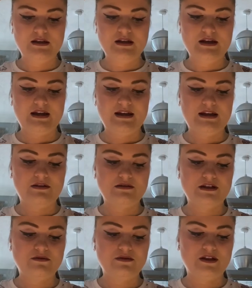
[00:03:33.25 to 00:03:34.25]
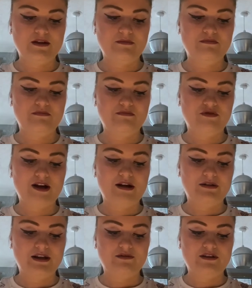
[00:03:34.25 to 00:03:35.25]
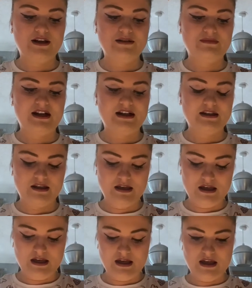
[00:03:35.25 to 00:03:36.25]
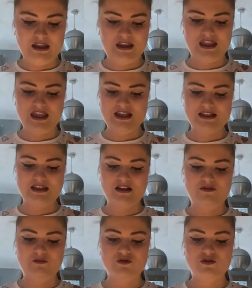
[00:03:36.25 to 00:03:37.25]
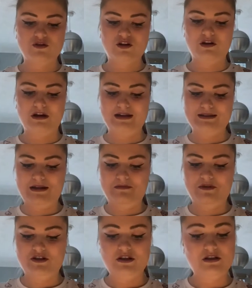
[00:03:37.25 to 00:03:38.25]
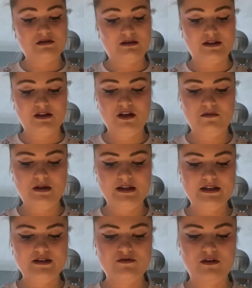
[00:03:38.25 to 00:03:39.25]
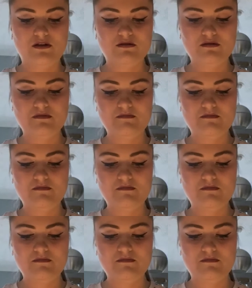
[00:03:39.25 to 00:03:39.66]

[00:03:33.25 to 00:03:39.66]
and the outside was like browning really bad. And the thing is, the oven was on the correct temperature, so I don't know what I did wrong.